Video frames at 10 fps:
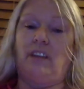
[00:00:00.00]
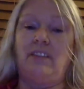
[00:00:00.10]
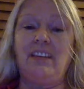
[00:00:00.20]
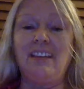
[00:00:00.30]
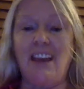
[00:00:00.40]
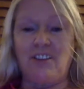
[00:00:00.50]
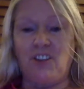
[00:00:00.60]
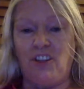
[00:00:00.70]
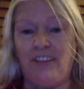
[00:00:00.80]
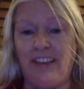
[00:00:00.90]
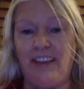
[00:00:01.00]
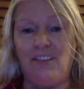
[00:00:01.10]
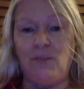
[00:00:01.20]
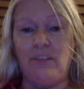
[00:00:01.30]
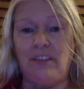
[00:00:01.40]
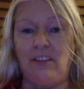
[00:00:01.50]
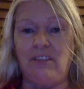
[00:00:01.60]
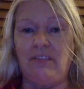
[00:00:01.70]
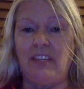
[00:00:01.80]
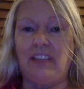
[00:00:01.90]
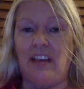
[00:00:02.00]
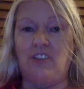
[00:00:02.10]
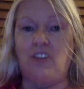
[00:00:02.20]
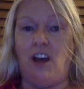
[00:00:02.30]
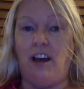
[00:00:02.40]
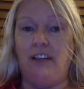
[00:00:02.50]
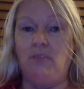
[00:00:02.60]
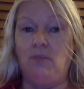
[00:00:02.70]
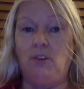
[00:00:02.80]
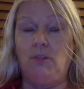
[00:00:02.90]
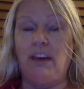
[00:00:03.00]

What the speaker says: election thing and the results of the election. I don't know